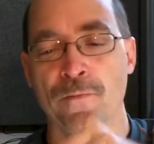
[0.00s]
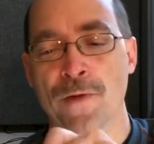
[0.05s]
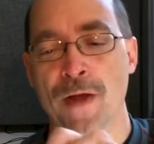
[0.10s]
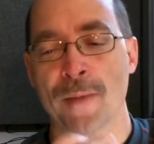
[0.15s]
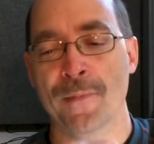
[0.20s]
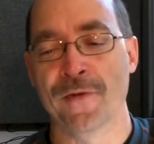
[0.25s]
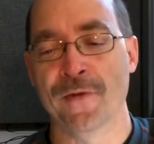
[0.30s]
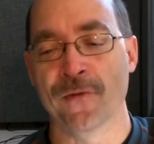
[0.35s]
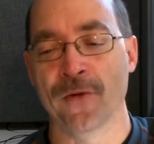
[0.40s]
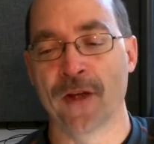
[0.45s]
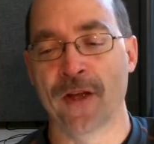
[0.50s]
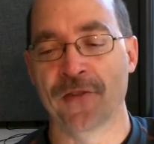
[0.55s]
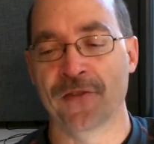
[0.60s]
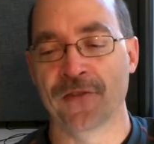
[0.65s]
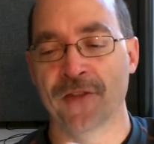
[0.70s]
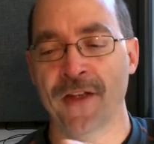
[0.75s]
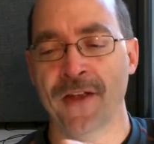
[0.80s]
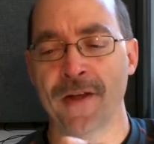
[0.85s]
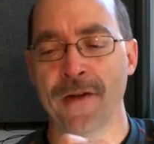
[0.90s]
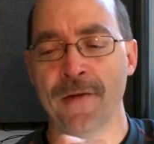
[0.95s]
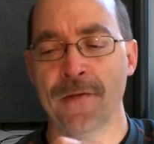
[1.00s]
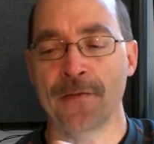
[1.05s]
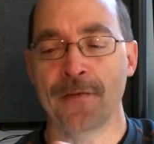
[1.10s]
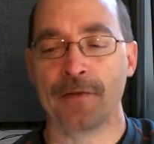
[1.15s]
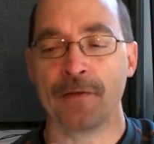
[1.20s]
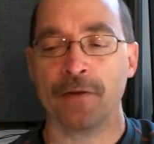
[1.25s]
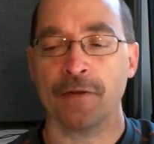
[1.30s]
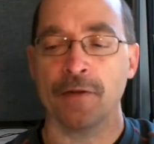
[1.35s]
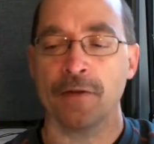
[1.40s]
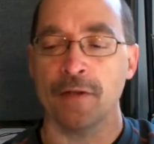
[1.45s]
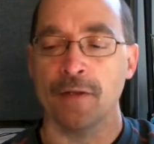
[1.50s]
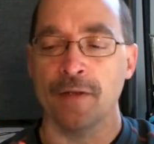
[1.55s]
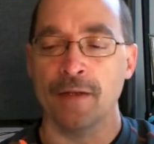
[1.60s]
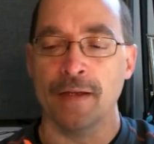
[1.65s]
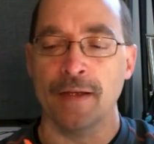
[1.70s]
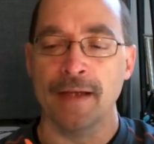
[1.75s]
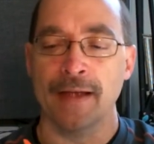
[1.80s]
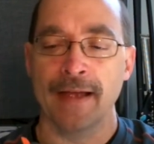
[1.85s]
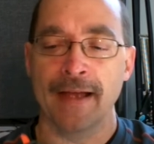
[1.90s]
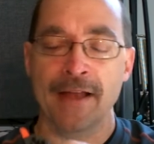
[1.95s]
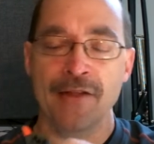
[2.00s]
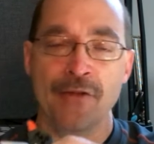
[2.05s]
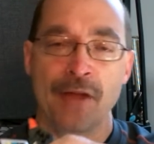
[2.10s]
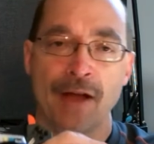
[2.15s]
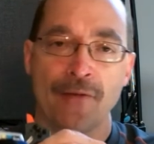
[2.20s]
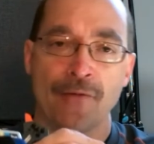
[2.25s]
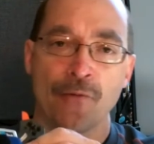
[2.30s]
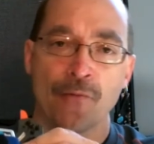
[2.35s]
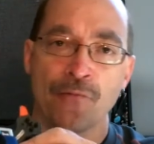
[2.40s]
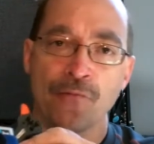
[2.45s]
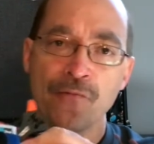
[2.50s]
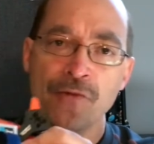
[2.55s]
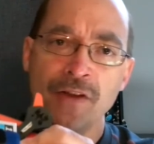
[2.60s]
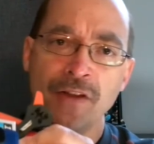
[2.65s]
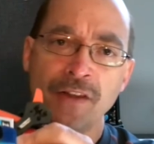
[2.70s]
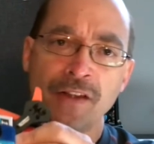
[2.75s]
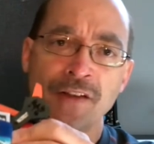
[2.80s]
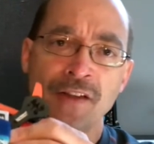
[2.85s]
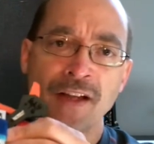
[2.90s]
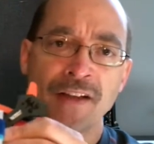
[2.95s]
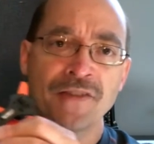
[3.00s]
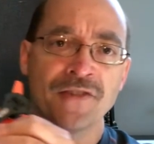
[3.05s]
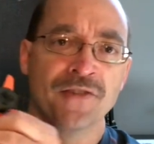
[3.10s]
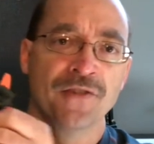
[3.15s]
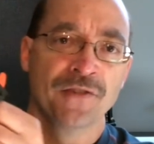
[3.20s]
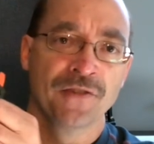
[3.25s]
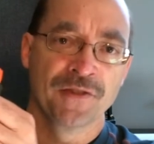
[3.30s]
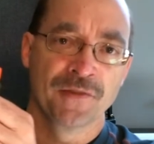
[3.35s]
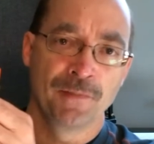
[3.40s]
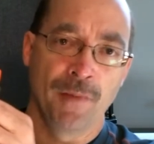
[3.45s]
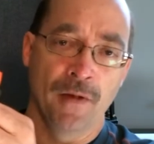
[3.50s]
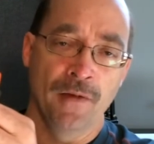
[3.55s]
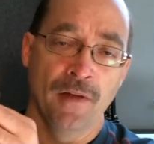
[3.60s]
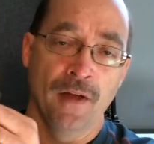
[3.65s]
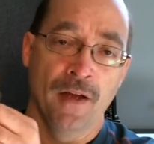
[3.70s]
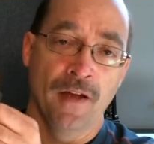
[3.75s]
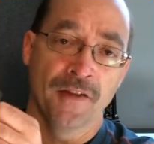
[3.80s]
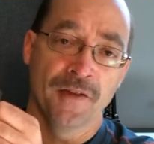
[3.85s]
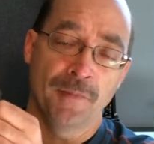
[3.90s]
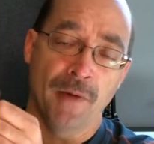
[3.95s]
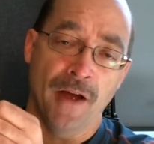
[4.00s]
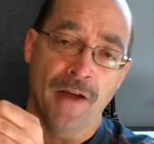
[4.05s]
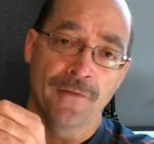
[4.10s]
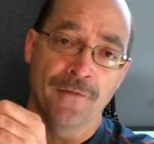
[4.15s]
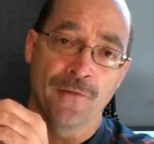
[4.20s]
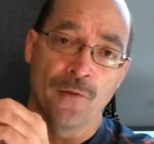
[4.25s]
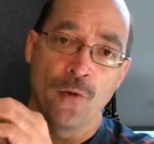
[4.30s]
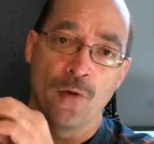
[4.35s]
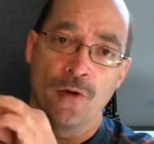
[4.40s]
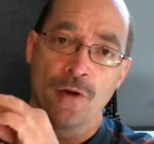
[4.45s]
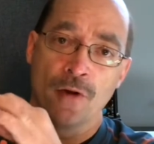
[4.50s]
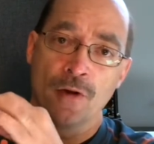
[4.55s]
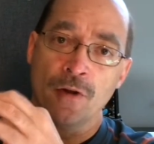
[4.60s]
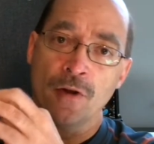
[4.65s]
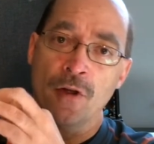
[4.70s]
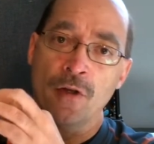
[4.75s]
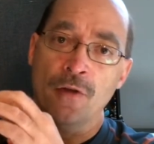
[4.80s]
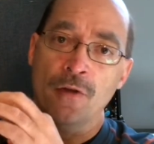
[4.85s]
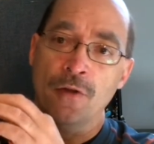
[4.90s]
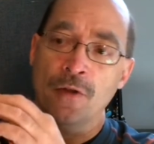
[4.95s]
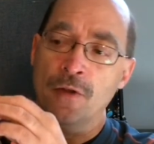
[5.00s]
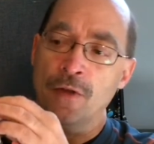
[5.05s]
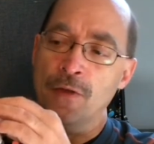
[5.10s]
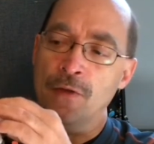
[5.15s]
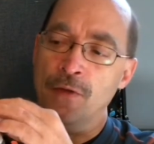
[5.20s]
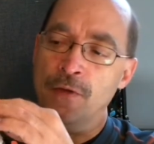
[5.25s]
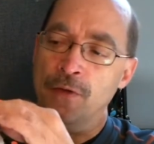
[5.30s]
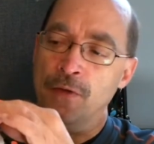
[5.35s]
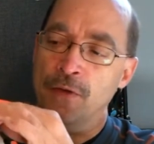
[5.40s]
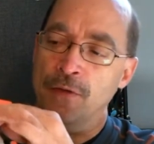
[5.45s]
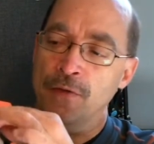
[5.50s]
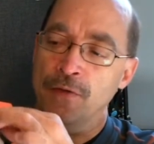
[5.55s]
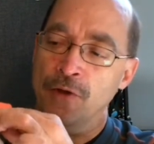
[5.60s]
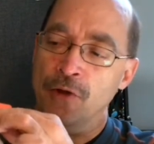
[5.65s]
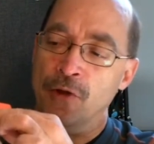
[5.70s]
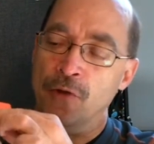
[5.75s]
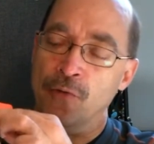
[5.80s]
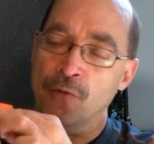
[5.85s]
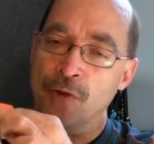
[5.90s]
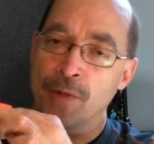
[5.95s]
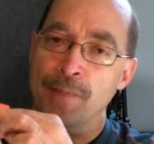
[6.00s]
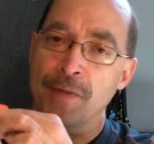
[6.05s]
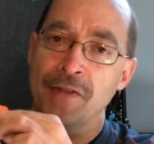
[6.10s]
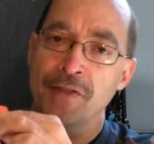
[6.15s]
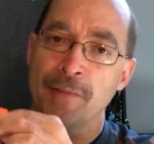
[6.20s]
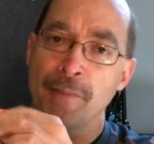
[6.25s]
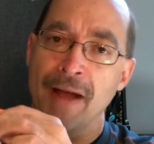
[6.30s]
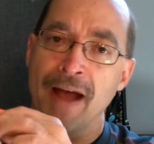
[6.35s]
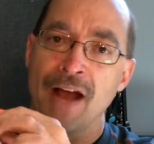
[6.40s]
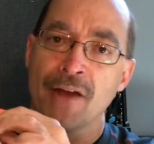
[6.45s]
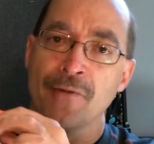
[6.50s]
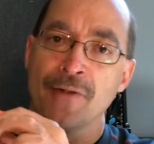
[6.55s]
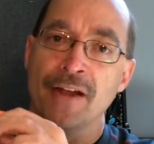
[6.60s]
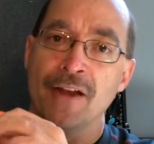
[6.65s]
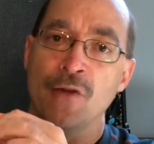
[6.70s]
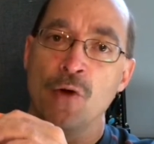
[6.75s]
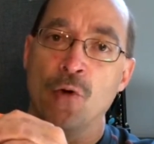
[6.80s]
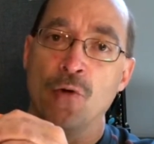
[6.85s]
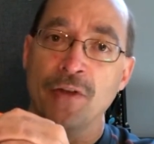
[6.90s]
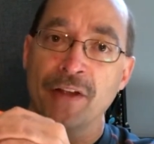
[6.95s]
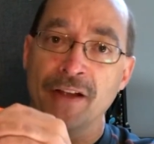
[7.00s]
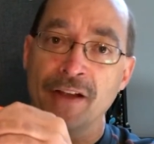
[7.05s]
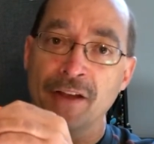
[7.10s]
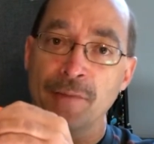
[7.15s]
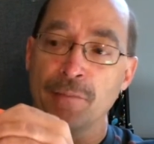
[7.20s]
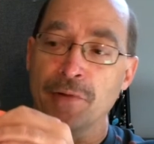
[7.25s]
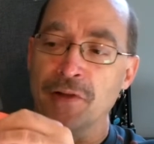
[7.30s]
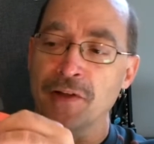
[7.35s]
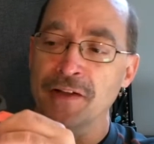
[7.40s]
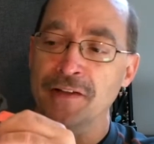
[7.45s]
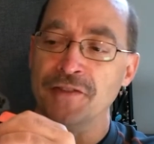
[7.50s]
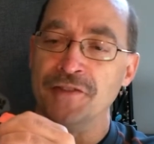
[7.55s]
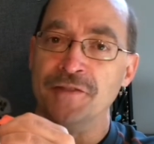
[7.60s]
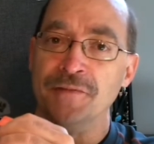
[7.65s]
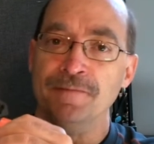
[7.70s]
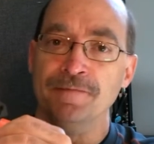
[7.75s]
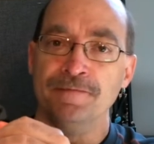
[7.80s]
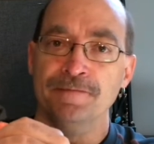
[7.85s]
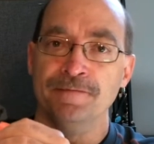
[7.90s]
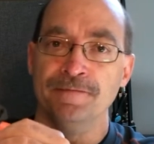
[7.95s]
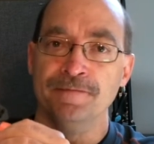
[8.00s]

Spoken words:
wraps across there, and you have a really nice spot for gripping the battery and holding it in place.